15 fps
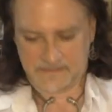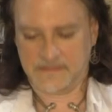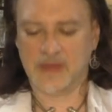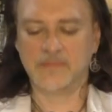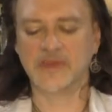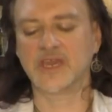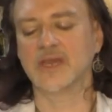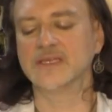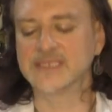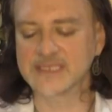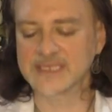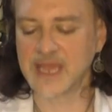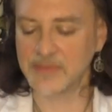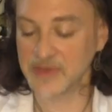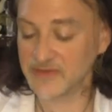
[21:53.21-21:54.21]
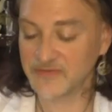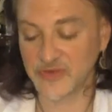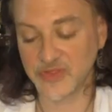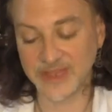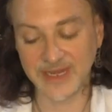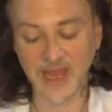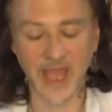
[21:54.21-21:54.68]
But because it's coming
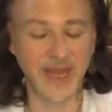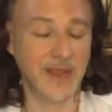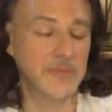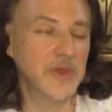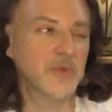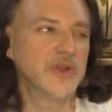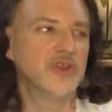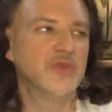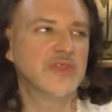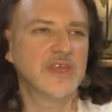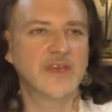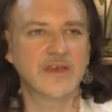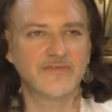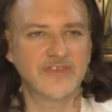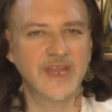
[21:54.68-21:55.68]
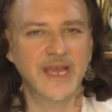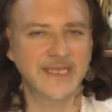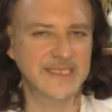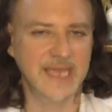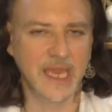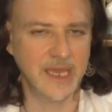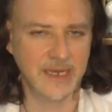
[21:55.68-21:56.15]
for the knight, I mean, when you think of
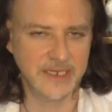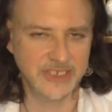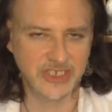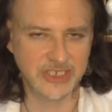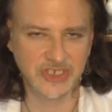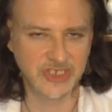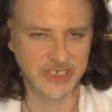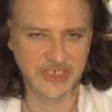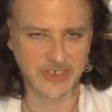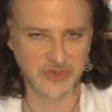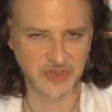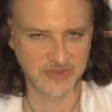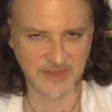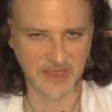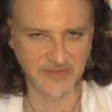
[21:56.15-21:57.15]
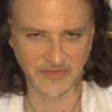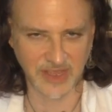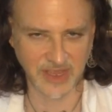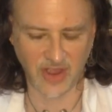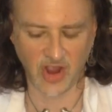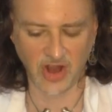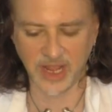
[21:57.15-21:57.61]
knights, K-N-I-G-H-T, don't you think of,
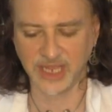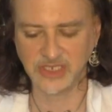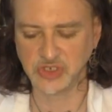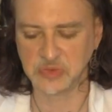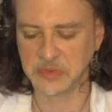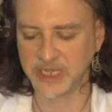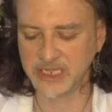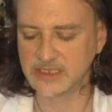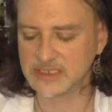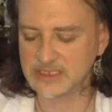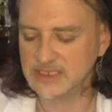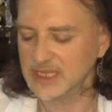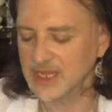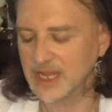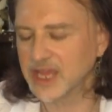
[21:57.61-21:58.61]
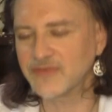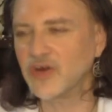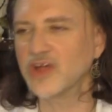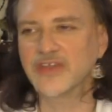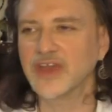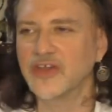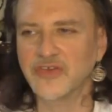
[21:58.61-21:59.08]
like, Archangel Michael? Like, of
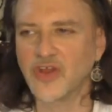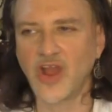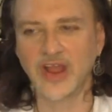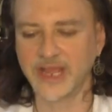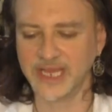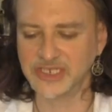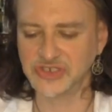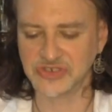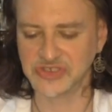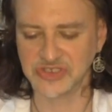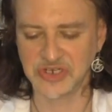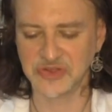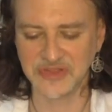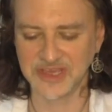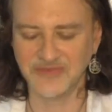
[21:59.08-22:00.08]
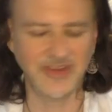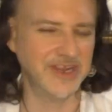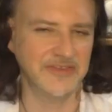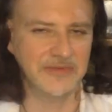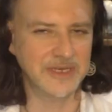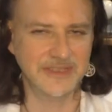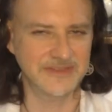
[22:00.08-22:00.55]
all the other archangels, you don't think of
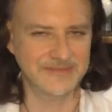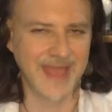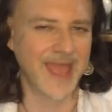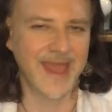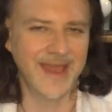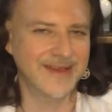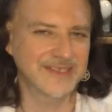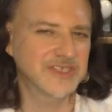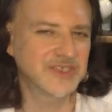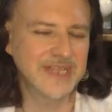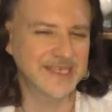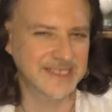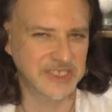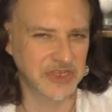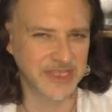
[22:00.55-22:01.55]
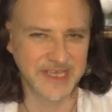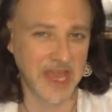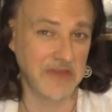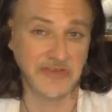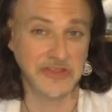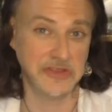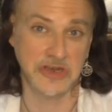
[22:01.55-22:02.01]
any of them else necessarily
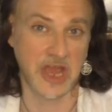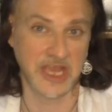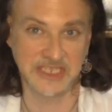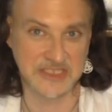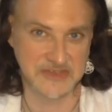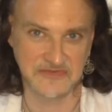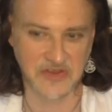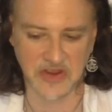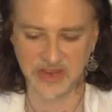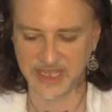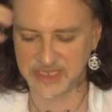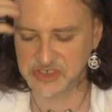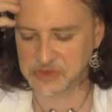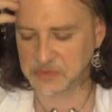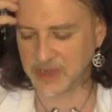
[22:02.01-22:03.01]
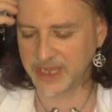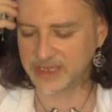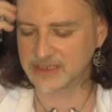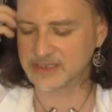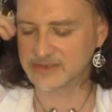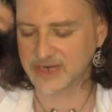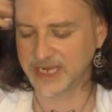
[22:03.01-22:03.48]
having the knights of Archangel
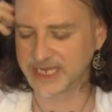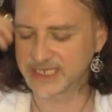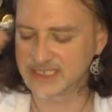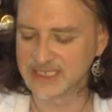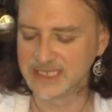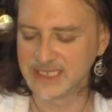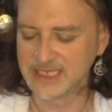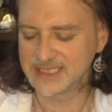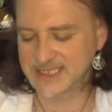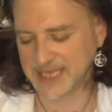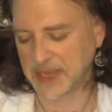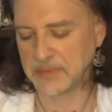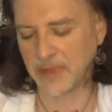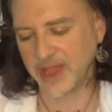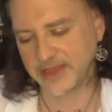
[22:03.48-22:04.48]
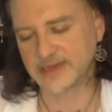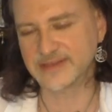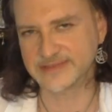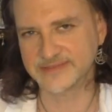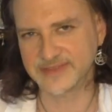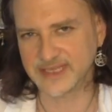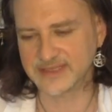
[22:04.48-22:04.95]
Michael, right? St.
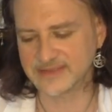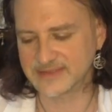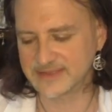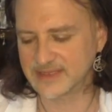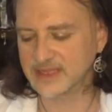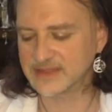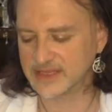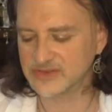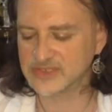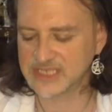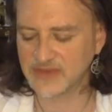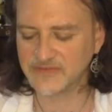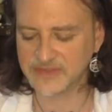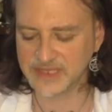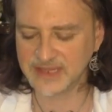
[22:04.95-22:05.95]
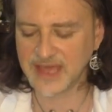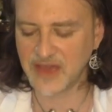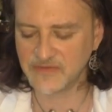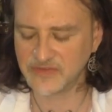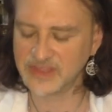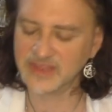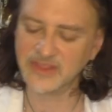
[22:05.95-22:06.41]
Michael. There's definitely
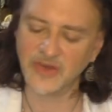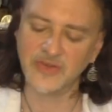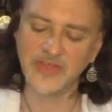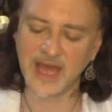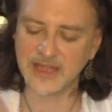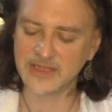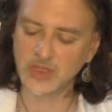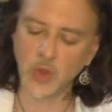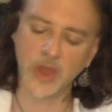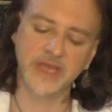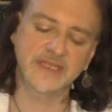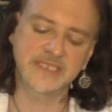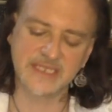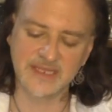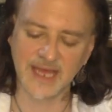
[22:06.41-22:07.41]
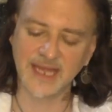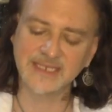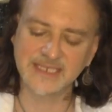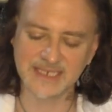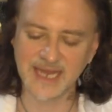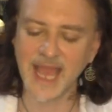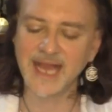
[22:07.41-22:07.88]
that feeling there, that loyalty,
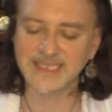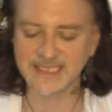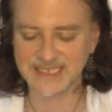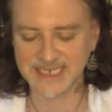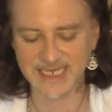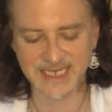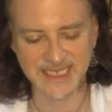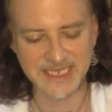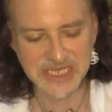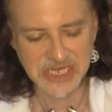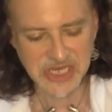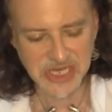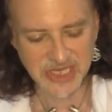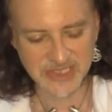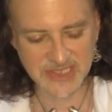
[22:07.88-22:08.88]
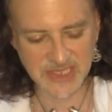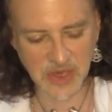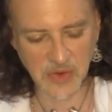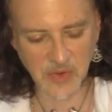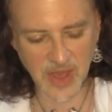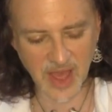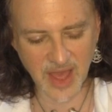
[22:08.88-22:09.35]
that tenacity.
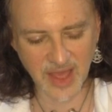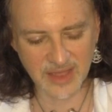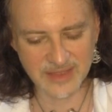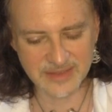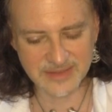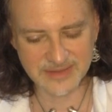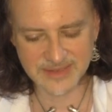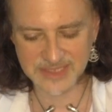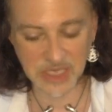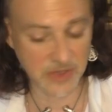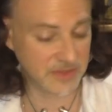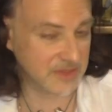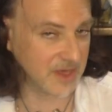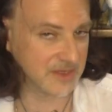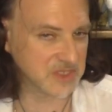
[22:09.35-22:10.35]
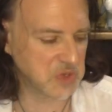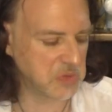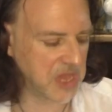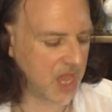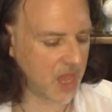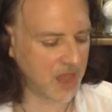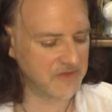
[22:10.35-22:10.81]
So, so things are
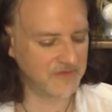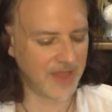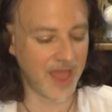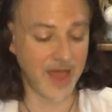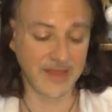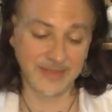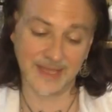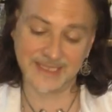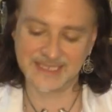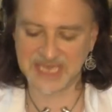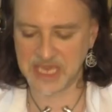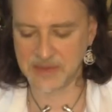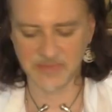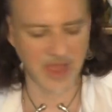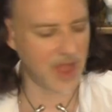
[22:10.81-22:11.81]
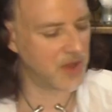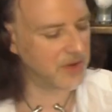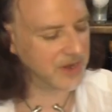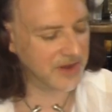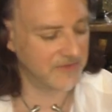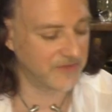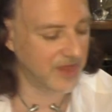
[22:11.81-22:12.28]
being unveiled. Let's keep
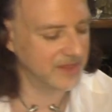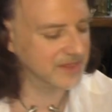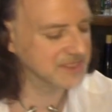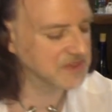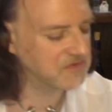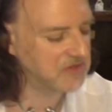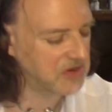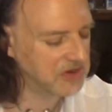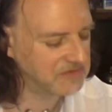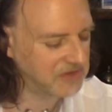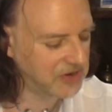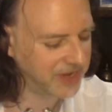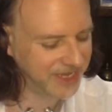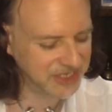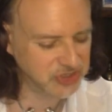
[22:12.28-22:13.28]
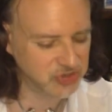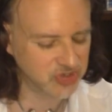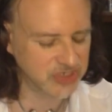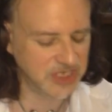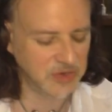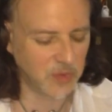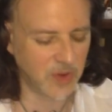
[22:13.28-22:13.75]
going. I find this a very, very
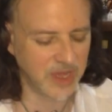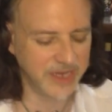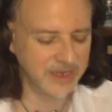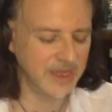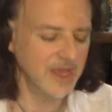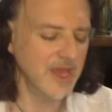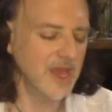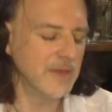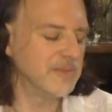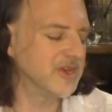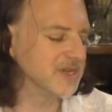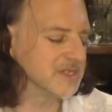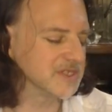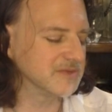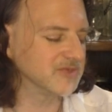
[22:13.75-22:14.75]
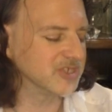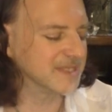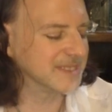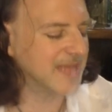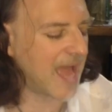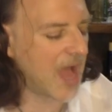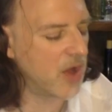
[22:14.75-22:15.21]
interesting one because of
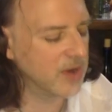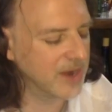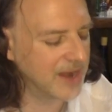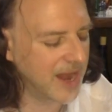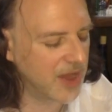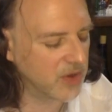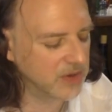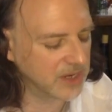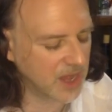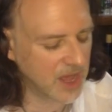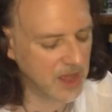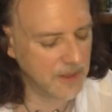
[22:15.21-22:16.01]
just the out-and-out...